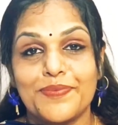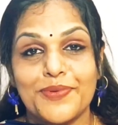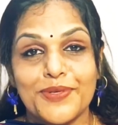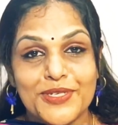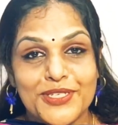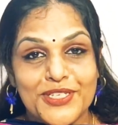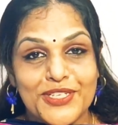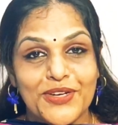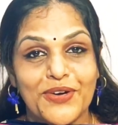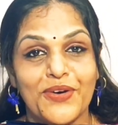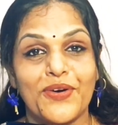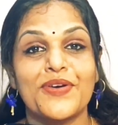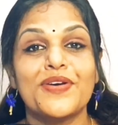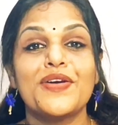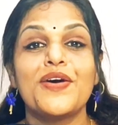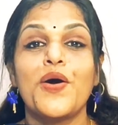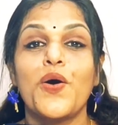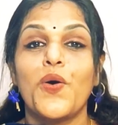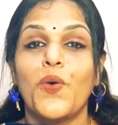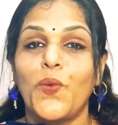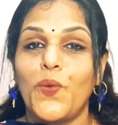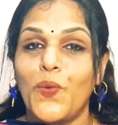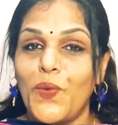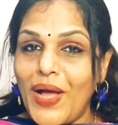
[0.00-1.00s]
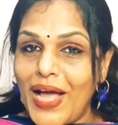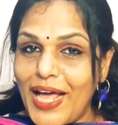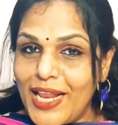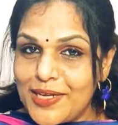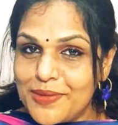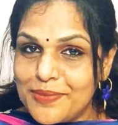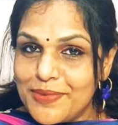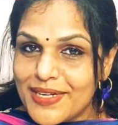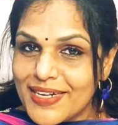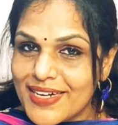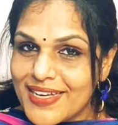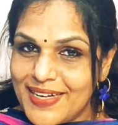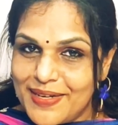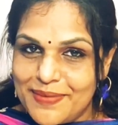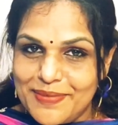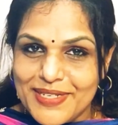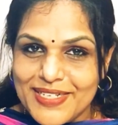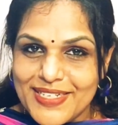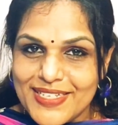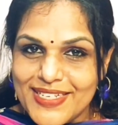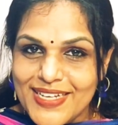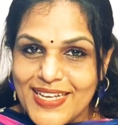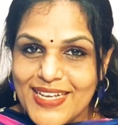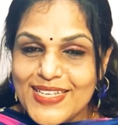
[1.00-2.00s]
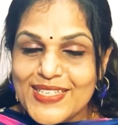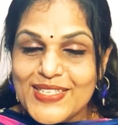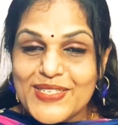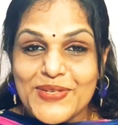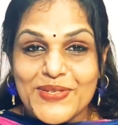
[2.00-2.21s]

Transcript: put your valuable comments.